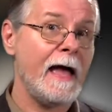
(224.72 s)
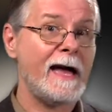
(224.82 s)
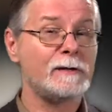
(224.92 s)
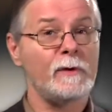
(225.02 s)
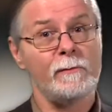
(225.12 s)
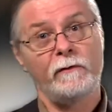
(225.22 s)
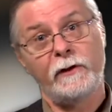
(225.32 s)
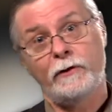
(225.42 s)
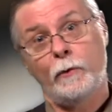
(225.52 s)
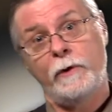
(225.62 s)
as we
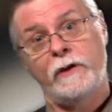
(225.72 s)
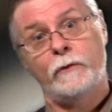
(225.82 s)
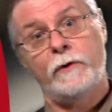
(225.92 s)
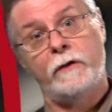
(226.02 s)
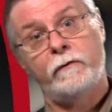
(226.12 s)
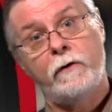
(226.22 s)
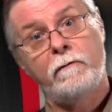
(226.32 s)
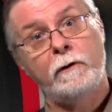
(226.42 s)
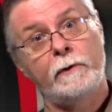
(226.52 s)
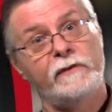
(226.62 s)
moved into week 3 and
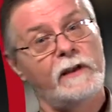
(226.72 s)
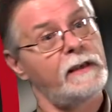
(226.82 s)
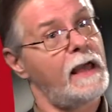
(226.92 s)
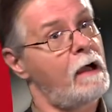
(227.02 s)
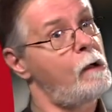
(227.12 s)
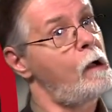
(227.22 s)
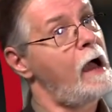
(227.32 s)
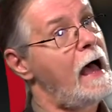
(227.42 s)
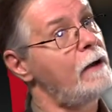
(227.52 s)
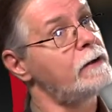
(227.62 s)
forward, we've said,
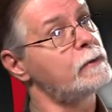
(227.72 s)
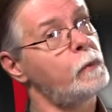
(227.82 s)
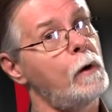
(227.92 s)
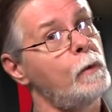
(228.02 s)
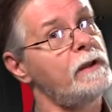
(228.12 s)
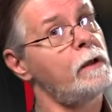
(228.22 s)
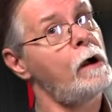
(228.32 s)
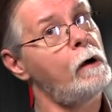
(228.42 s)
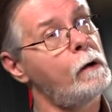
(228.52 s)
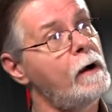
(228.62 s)
now, how does what we
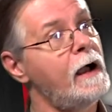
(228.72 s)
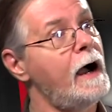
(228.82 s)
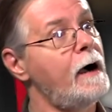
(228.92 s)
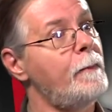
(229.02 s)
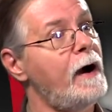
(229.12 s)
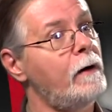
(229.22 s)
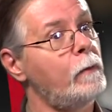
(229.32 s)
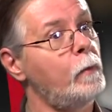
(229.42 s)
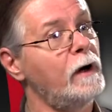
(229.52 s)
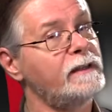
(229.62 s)
know
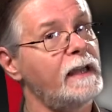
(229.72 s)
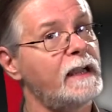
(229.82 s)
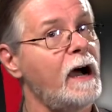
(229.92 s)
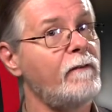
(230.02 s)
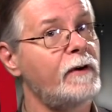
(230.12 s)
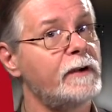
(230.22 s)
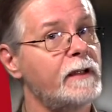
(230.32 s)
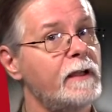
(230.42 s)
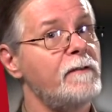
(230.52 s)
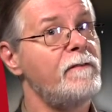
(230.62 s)
about what they covered
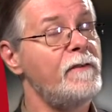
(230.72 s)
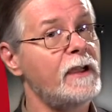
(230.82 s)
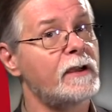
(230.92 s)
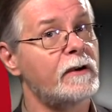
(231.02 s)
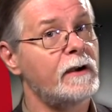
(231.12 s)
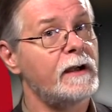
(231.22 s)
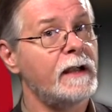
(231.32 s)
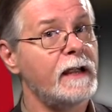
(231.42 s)
figure